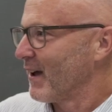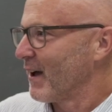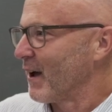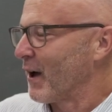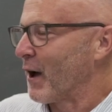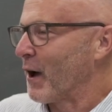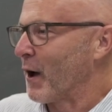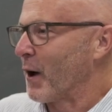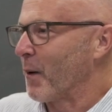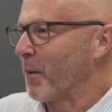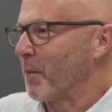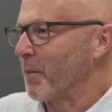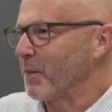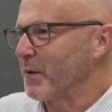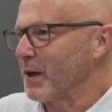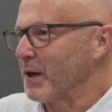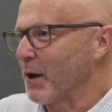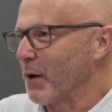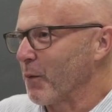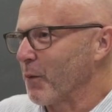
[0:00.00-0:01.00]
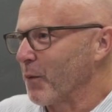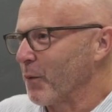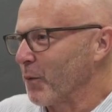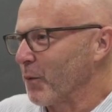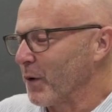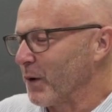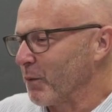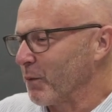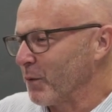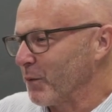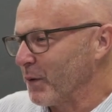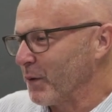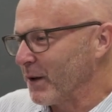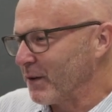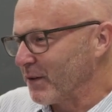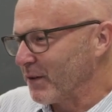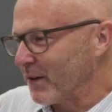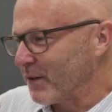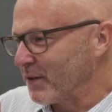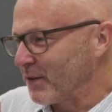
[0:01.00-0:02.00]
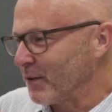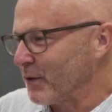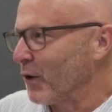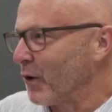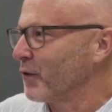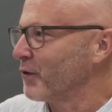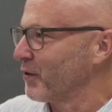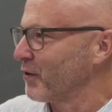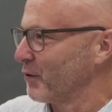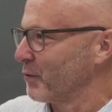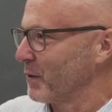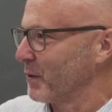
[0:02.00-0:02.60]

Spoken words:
It's nonsense